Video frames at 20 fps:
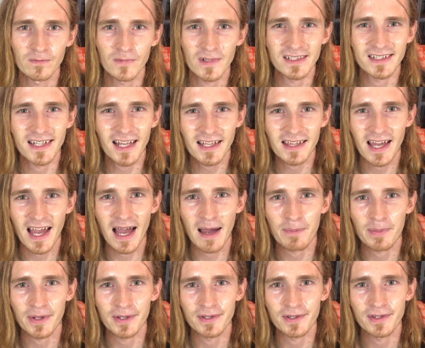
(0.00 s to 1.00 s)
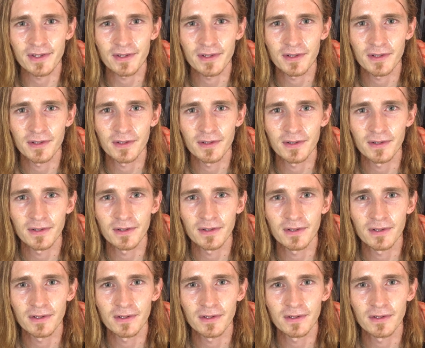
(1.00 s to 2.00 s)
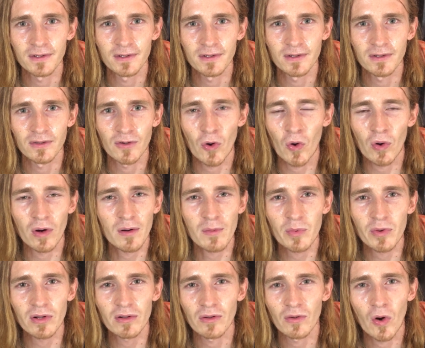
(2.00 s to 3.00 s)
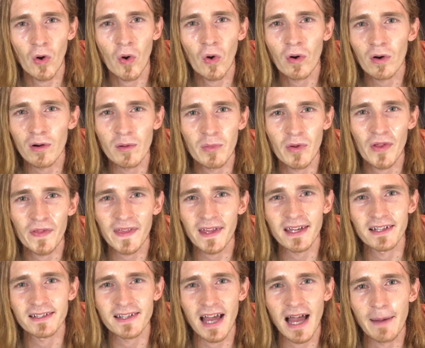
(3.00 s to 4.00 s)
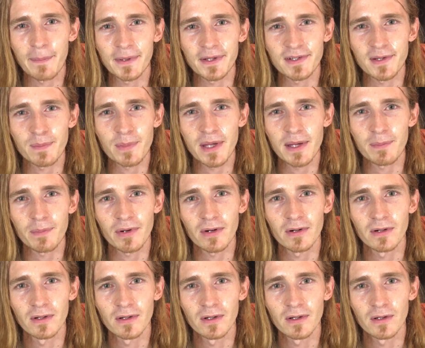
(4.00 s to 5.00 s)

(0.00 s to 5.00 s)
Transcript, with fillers: Because death happens. Horrible, horrible things happen to people.